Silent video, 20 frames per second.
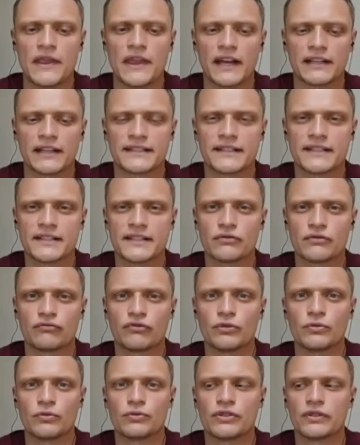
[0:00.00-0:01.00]
That is the
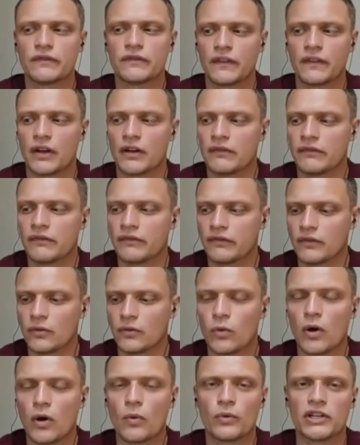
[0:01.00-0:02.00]
root of
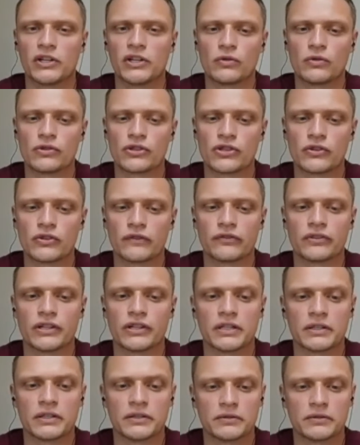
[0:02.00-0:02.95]
what we call suffering.